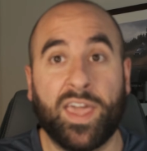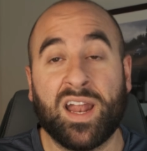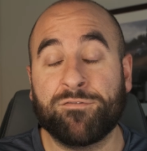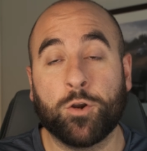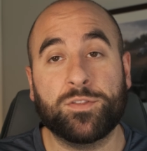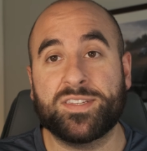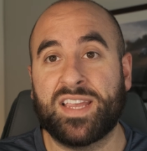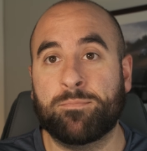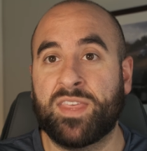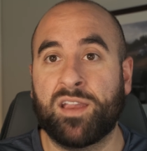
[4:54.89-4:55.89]
And I've heard the
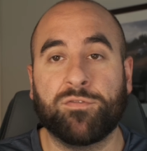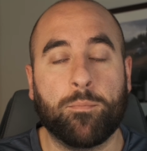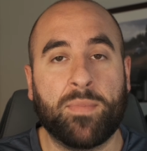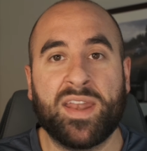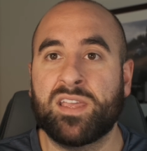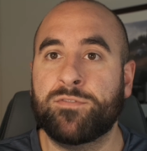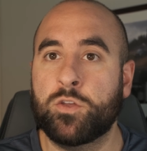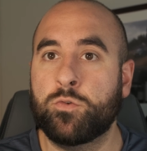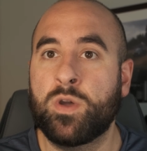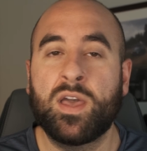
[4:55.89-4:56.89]
same thing from many of
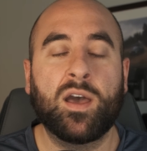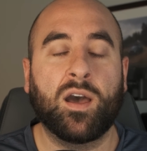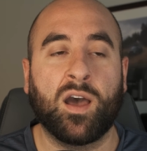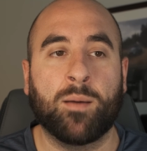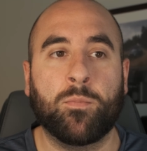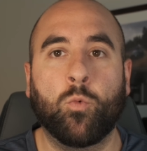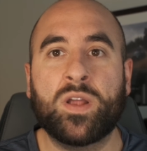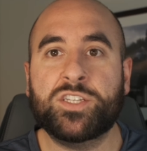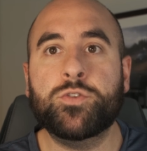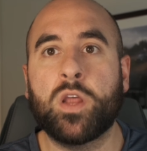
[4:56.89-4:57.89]
you.
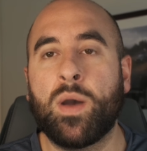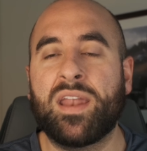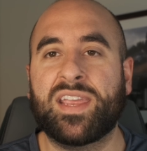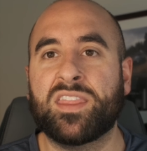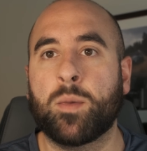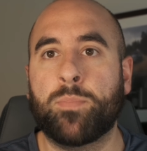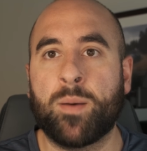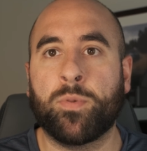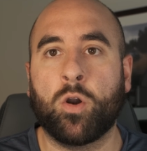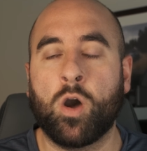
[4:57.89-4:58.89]
Once you know how to get the
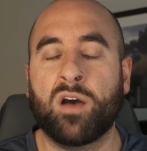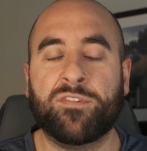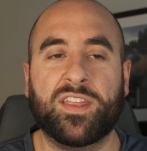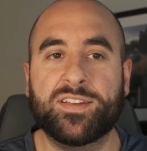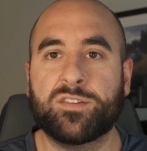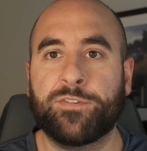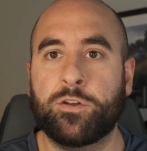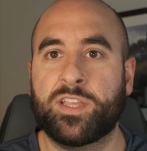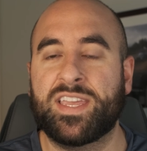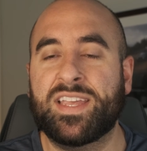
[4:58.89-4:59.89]
bumper off, it is
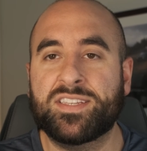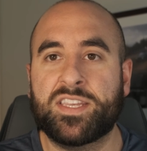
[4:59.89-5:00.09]
fairly easy.